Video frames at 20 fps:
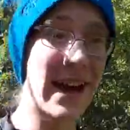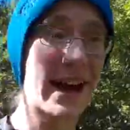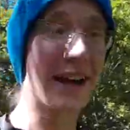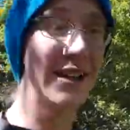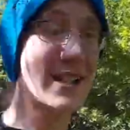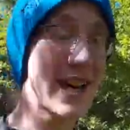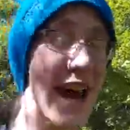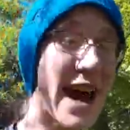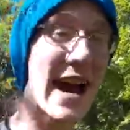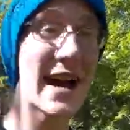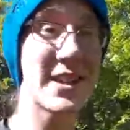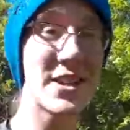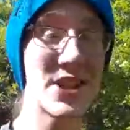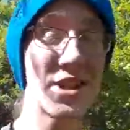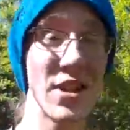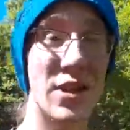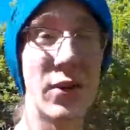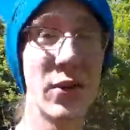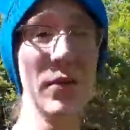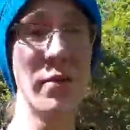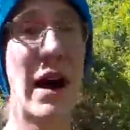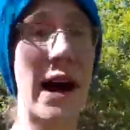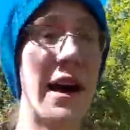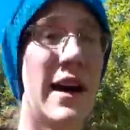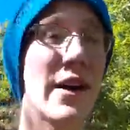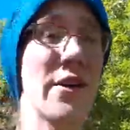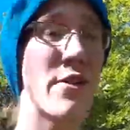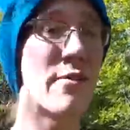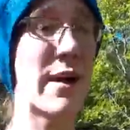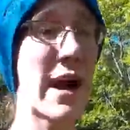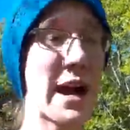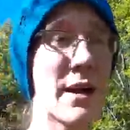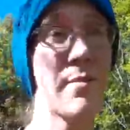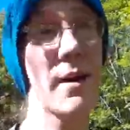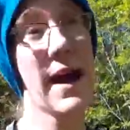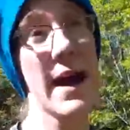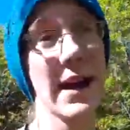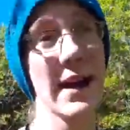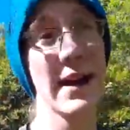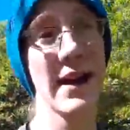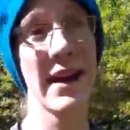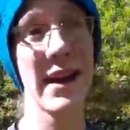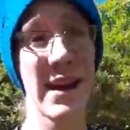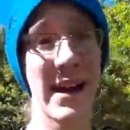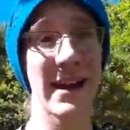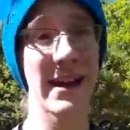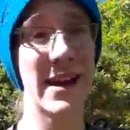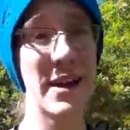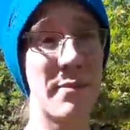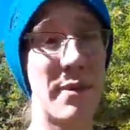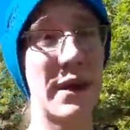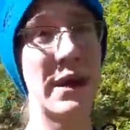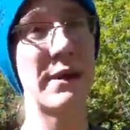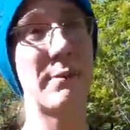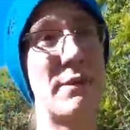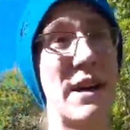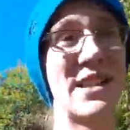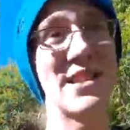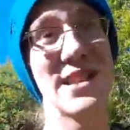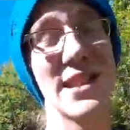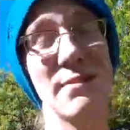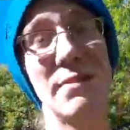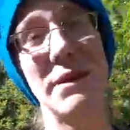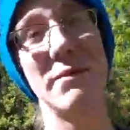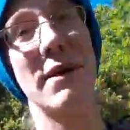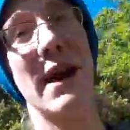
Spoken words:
attached to my other backpack, keeping my sleeping